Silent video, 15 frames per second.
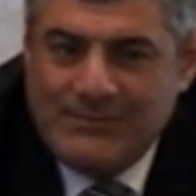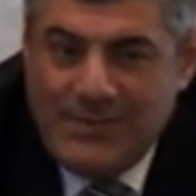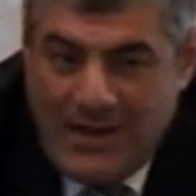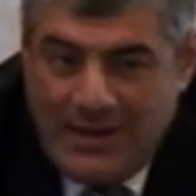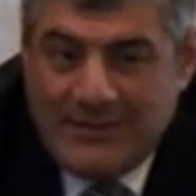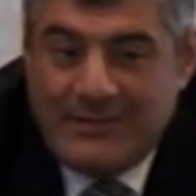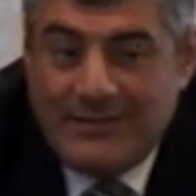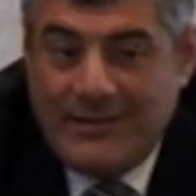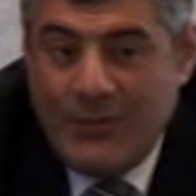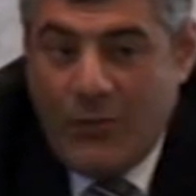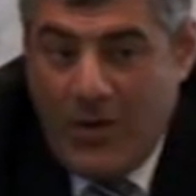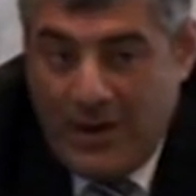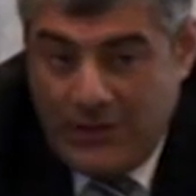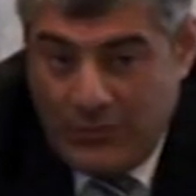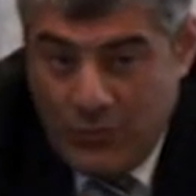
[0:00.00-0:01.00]
But the
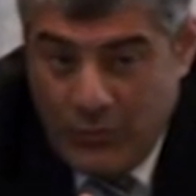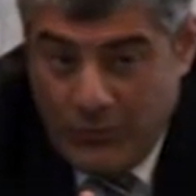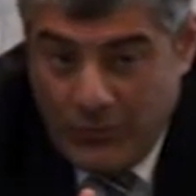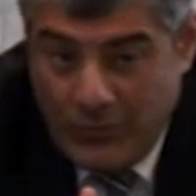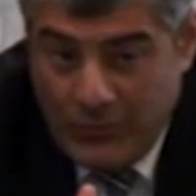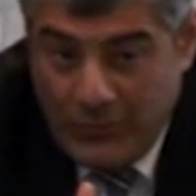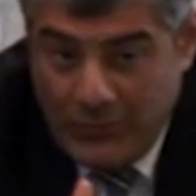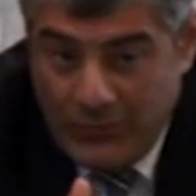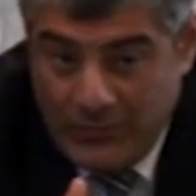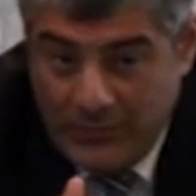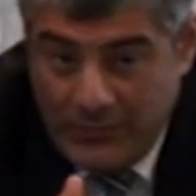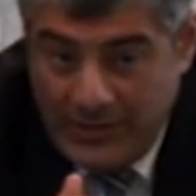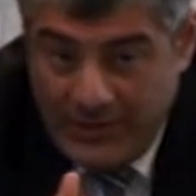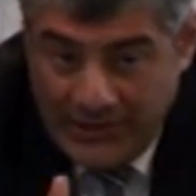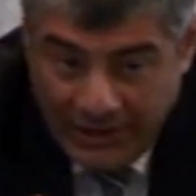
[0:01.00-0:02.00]
one who
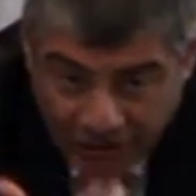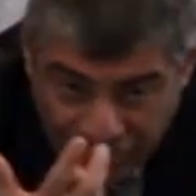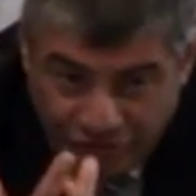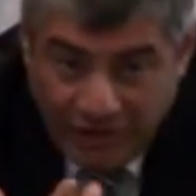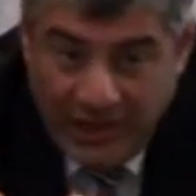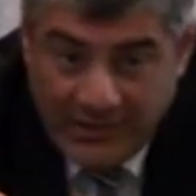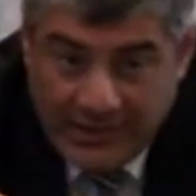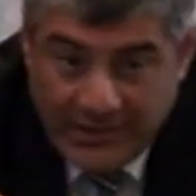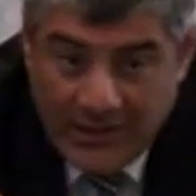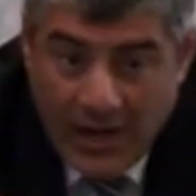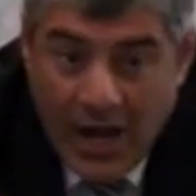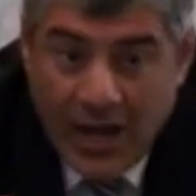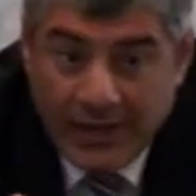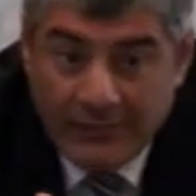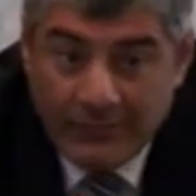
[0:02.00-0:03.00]
initiate the
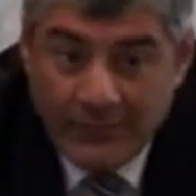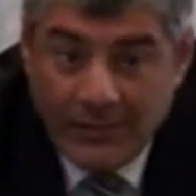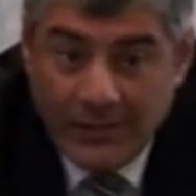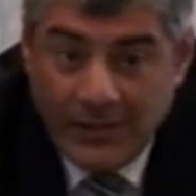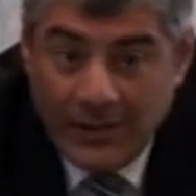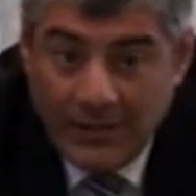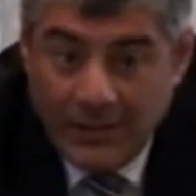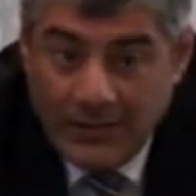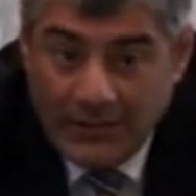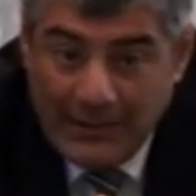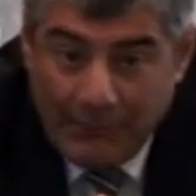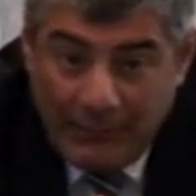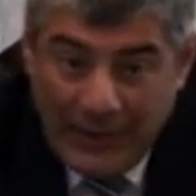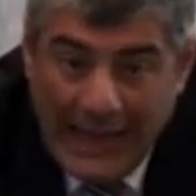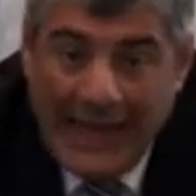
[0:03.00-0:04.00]
crime,
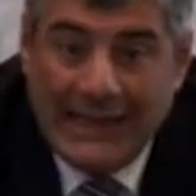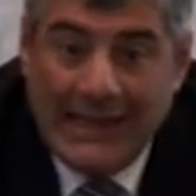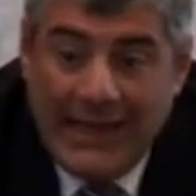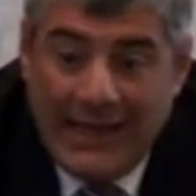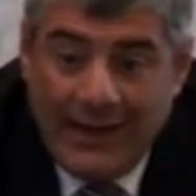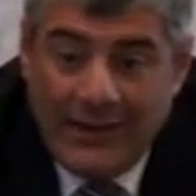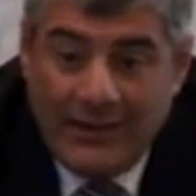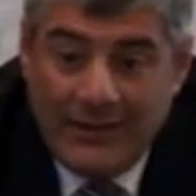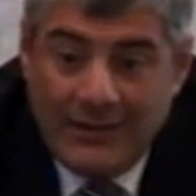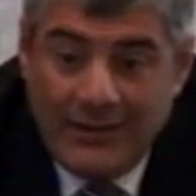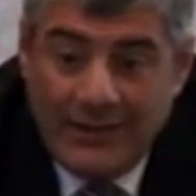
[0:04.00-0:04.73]
the planner,